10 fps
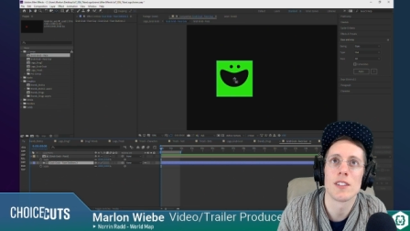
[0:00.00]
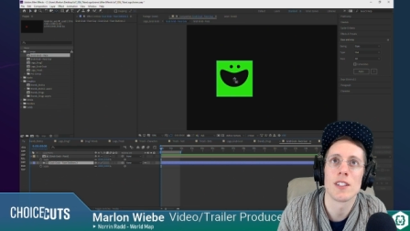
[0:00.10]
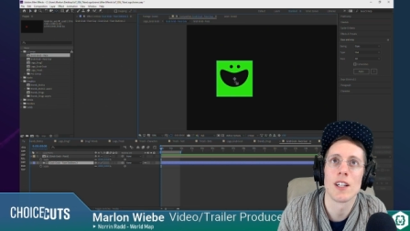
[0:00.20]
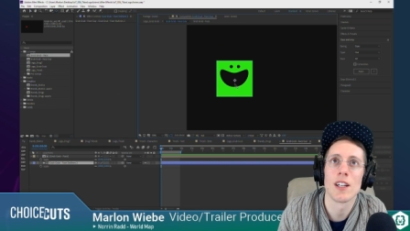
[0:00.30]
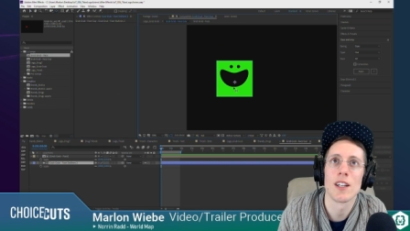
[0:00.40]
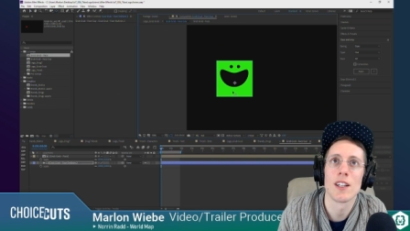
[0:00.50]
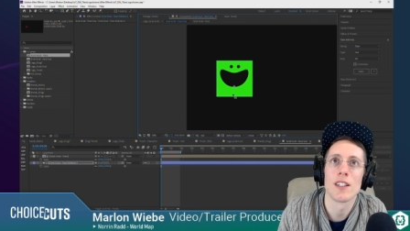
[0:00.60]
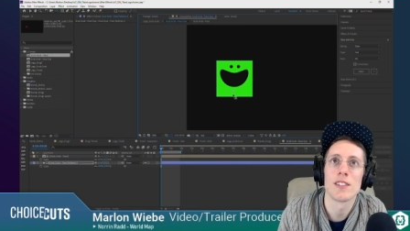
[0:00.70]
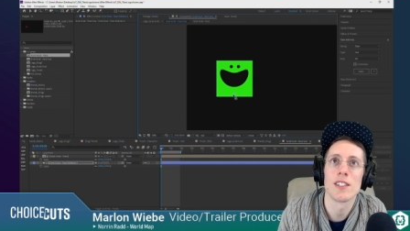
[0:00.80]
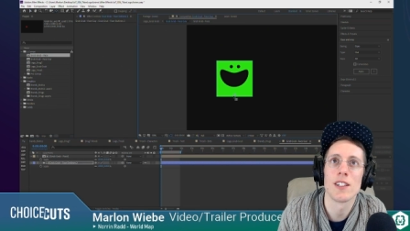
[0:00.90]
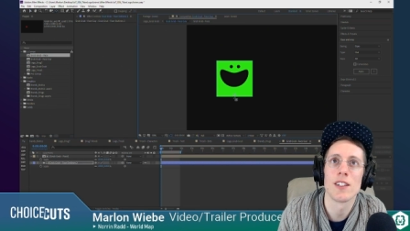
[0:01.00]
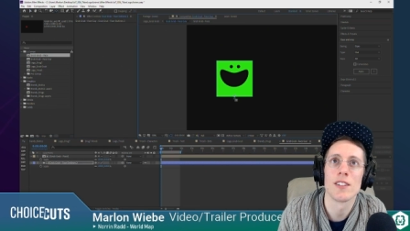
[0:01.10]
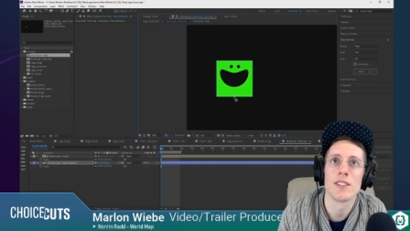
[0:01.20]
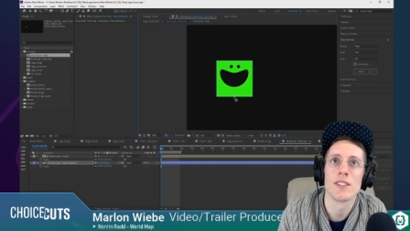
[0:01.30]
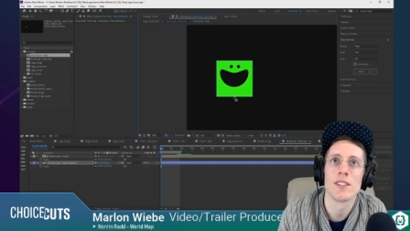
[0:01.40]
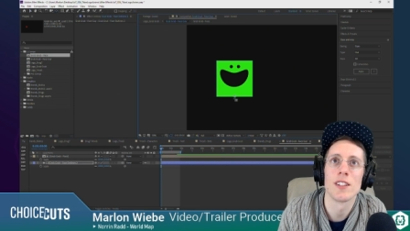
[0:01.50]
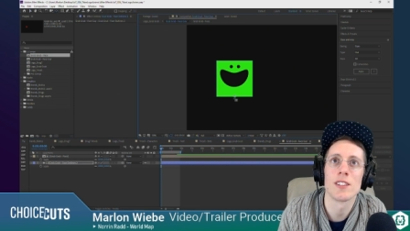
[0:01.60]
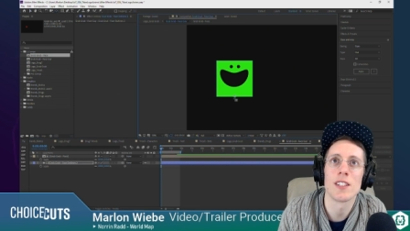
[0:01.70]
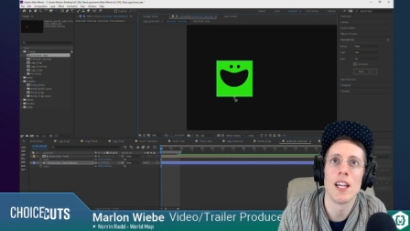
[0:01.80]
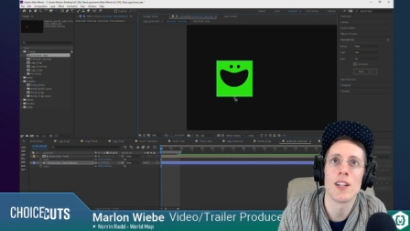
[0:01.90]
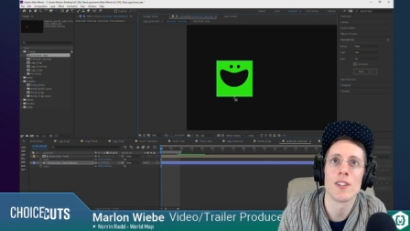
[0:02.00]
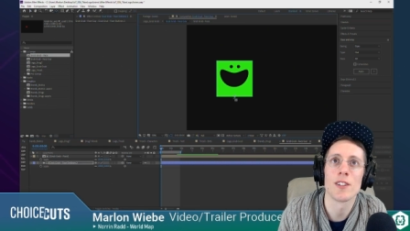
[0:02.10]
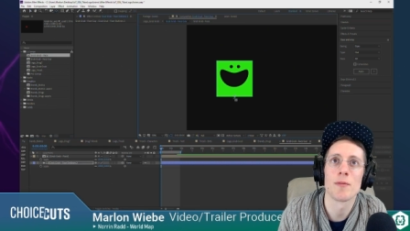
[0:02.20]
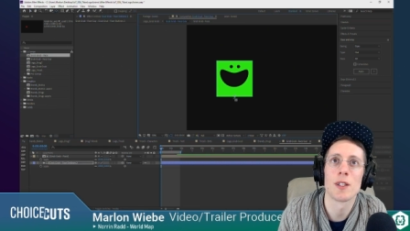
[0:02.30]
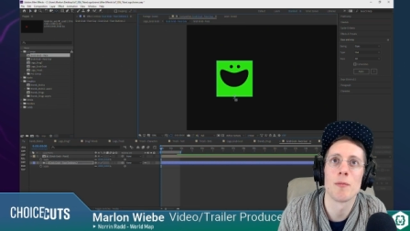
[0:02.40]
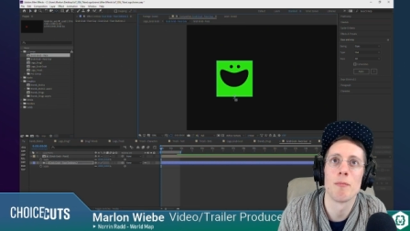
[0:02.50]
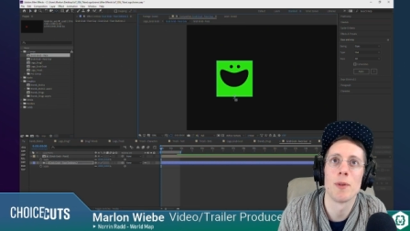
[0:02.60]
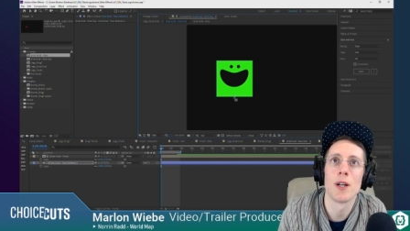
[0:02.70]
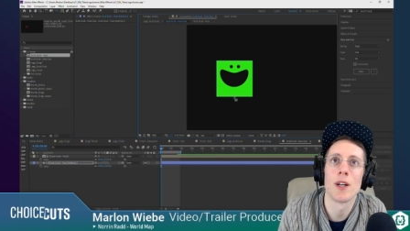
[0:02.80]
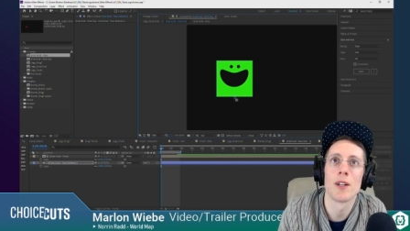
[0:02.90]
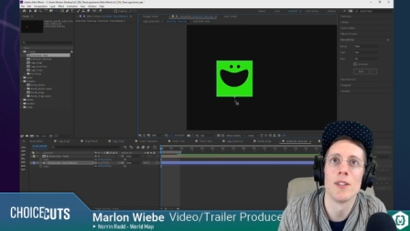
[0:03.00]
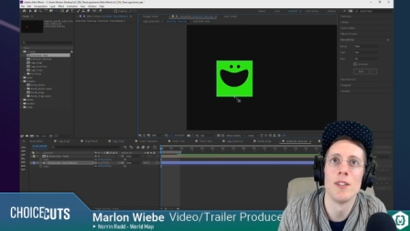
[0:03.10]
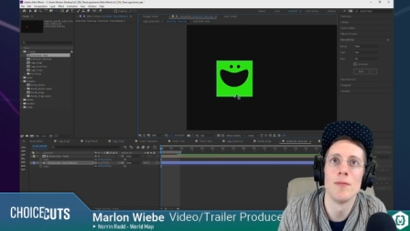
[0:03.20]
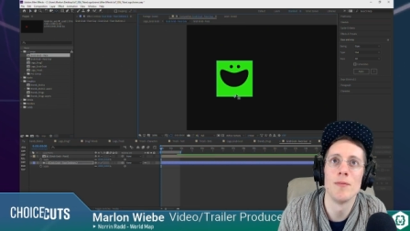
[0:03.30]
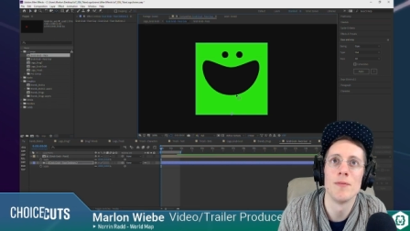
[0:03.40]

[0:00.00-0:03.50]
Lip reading: Okay, let's see here. Let's anchor him at the bottom.